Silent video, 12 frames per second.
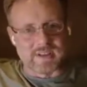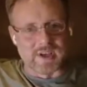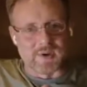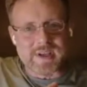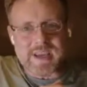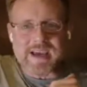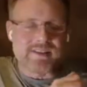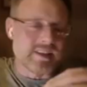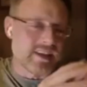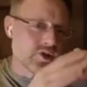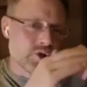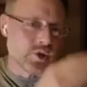Yeah,
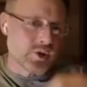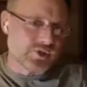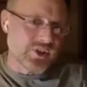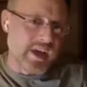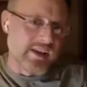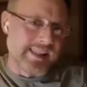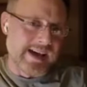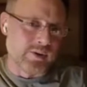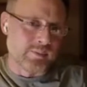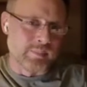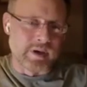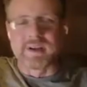you could scale
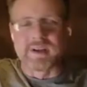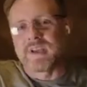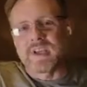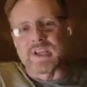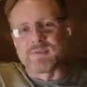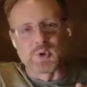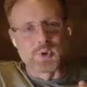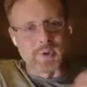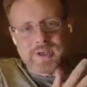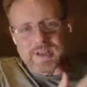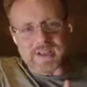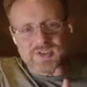out, but if you're
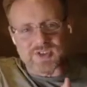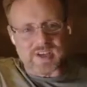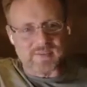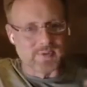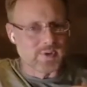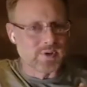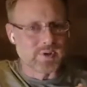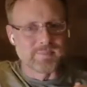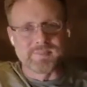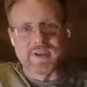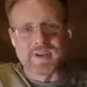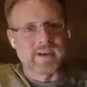doing anything stateful,
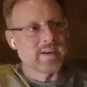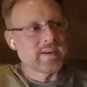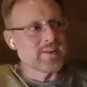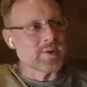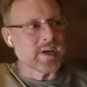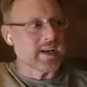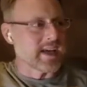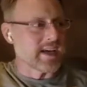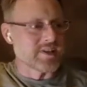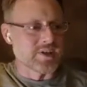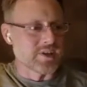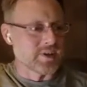you kind of
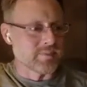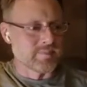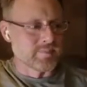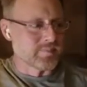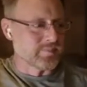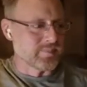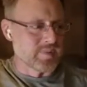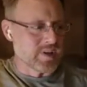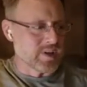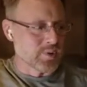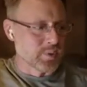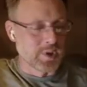had to,
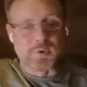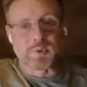really